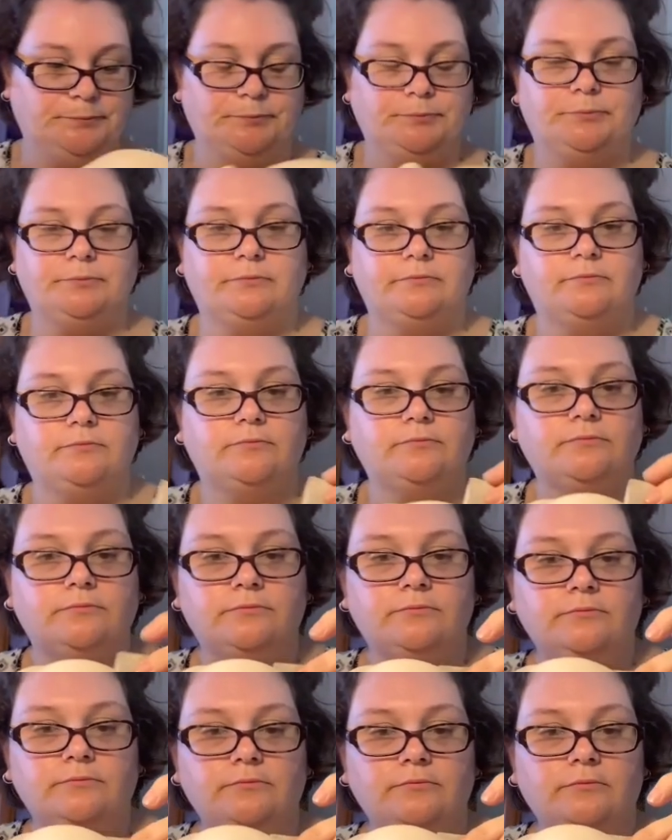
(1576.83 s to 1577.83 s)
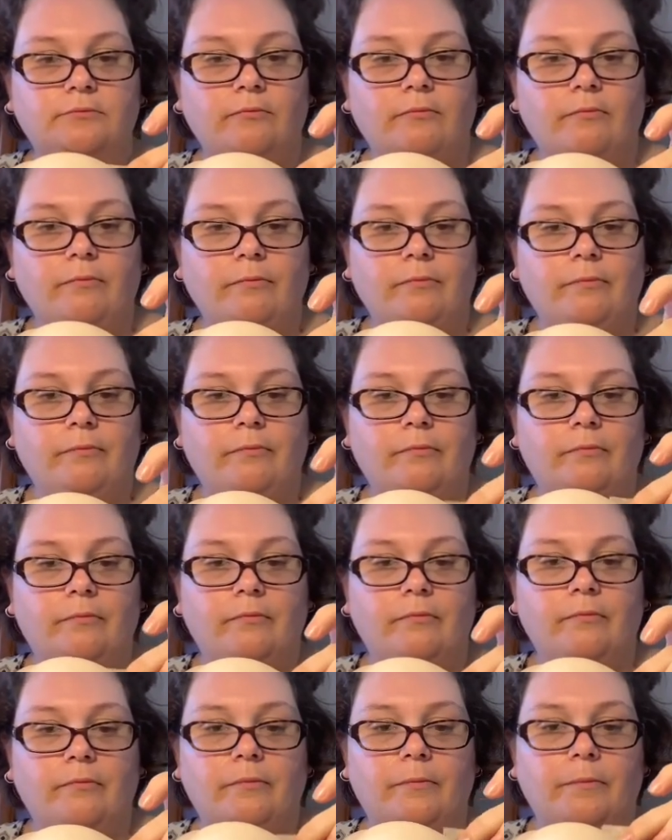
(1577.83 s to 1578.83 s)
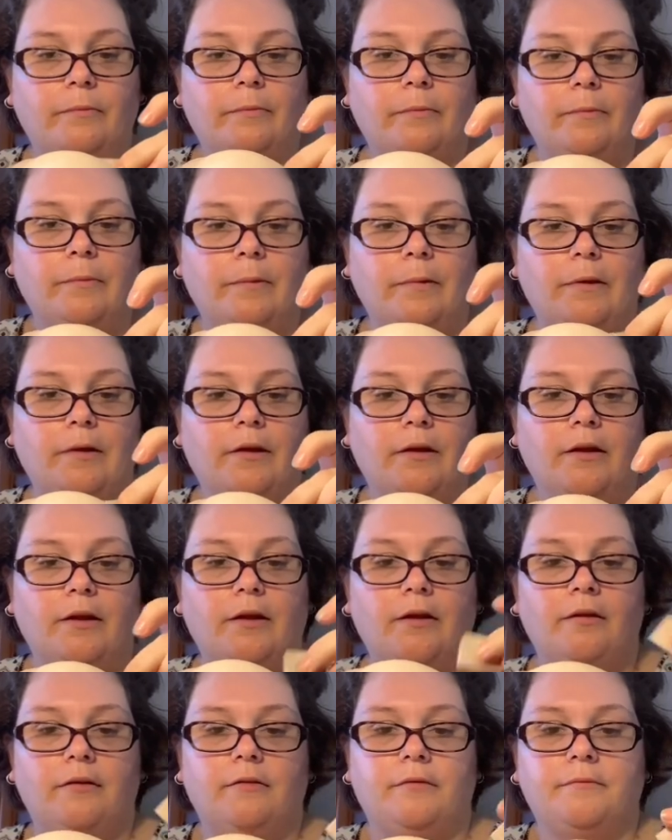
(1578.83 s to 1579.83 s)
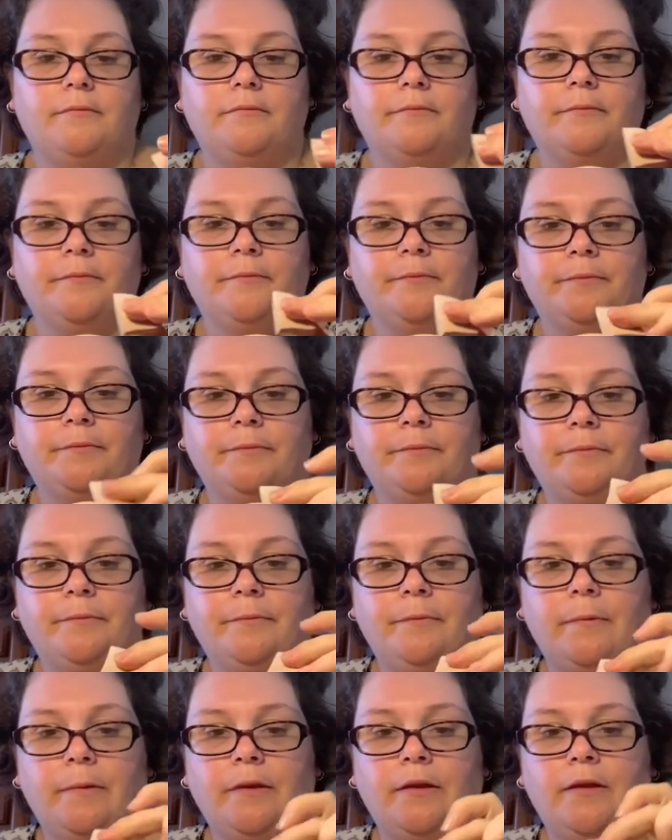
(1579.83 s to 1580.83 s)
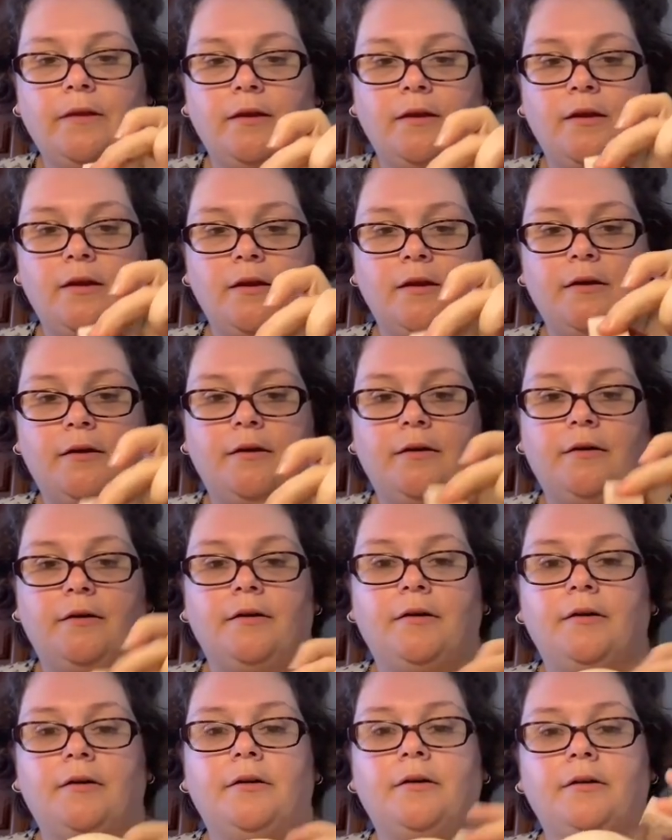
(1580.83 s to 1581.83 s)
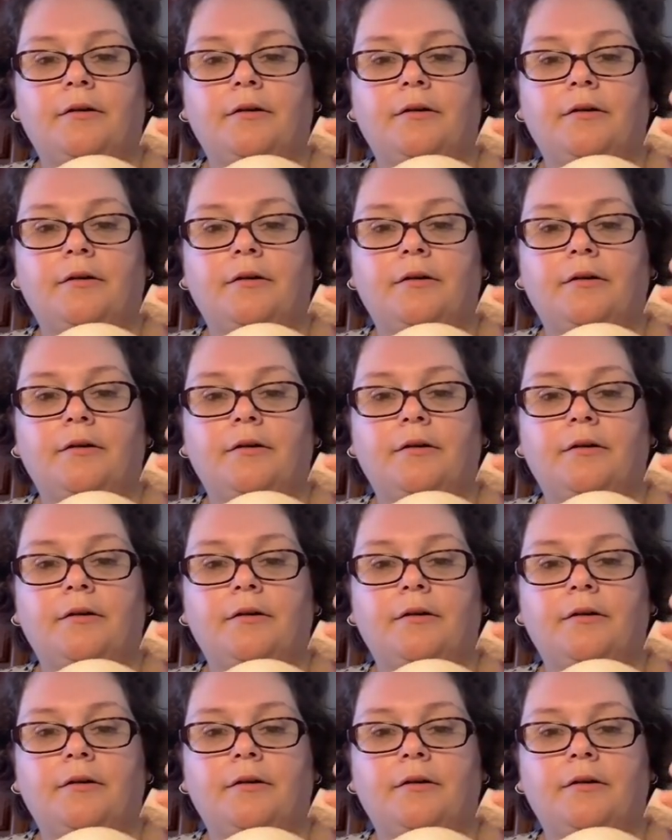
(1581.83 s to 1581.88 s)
[no speech]